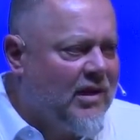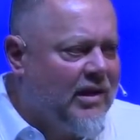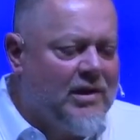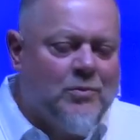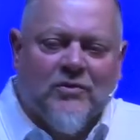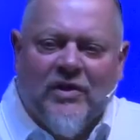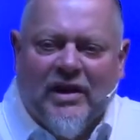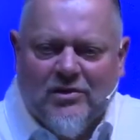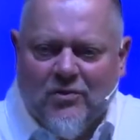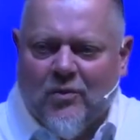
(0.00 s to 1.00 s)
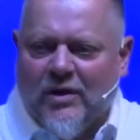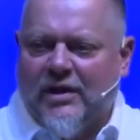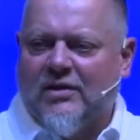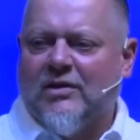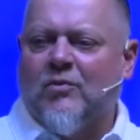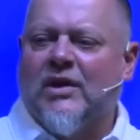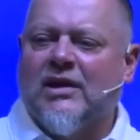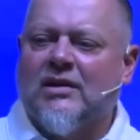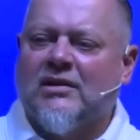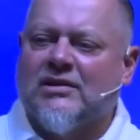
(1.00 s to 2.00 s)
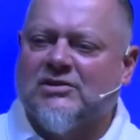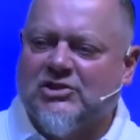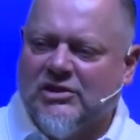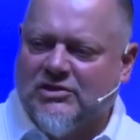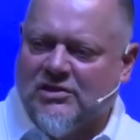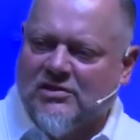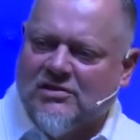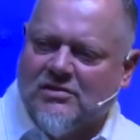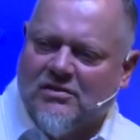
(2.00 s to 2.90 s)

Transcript: And he provided a way, and the way is Jesus.